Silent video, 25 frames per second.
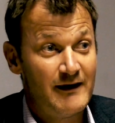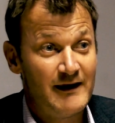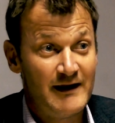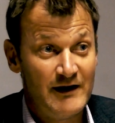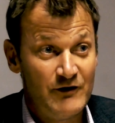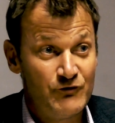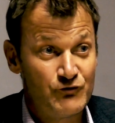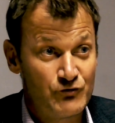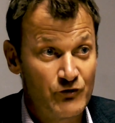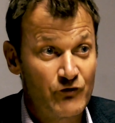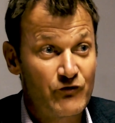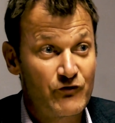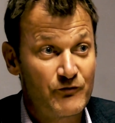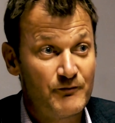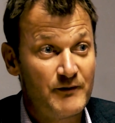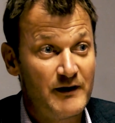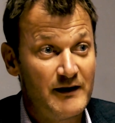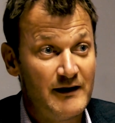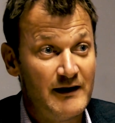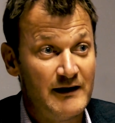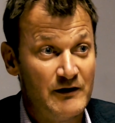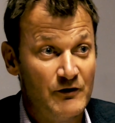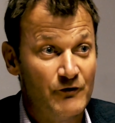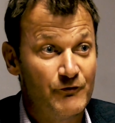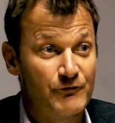He trusts
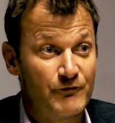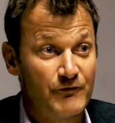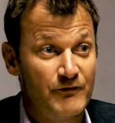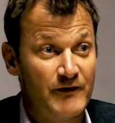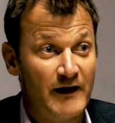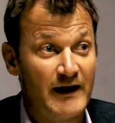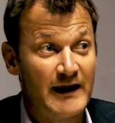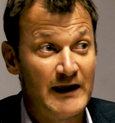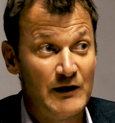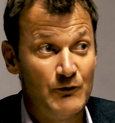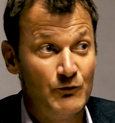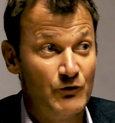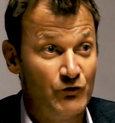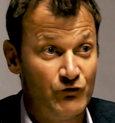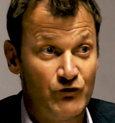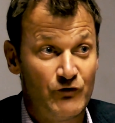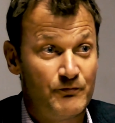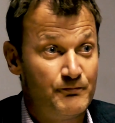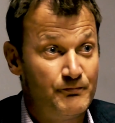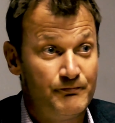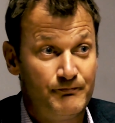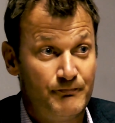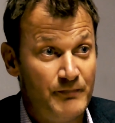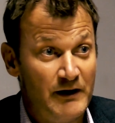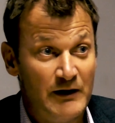me enough that he'll
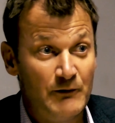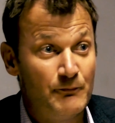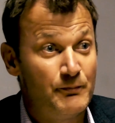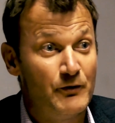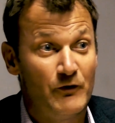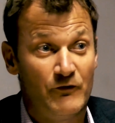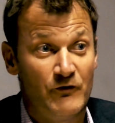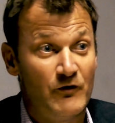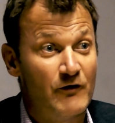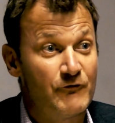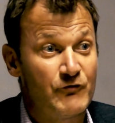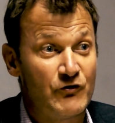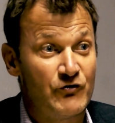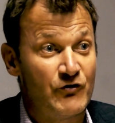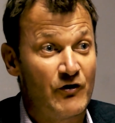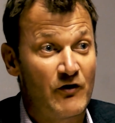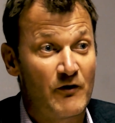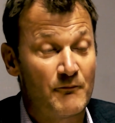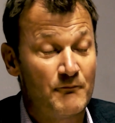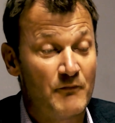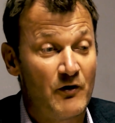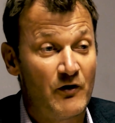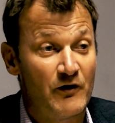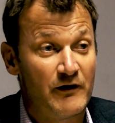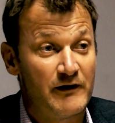put the offers
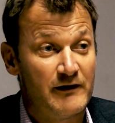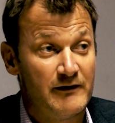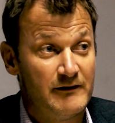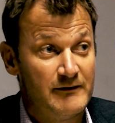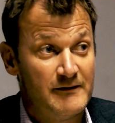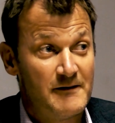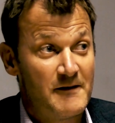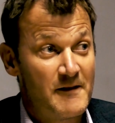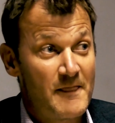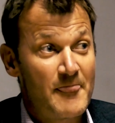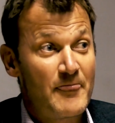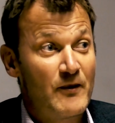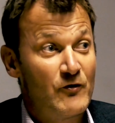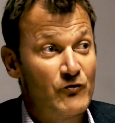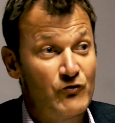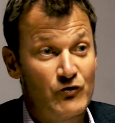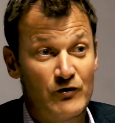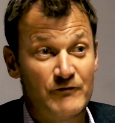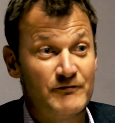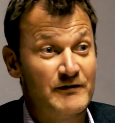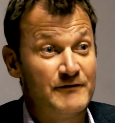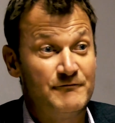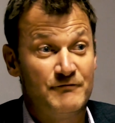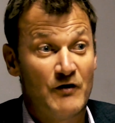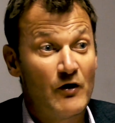on my
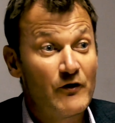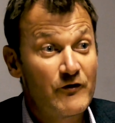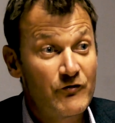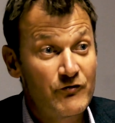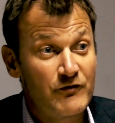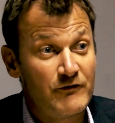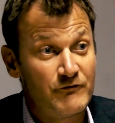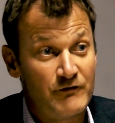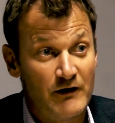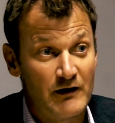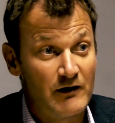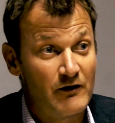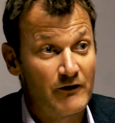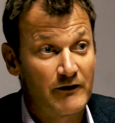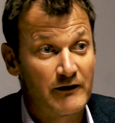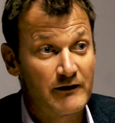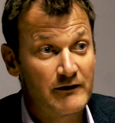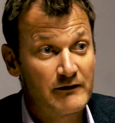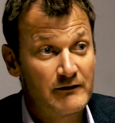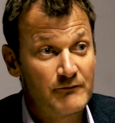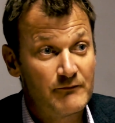sort of advice, if you like.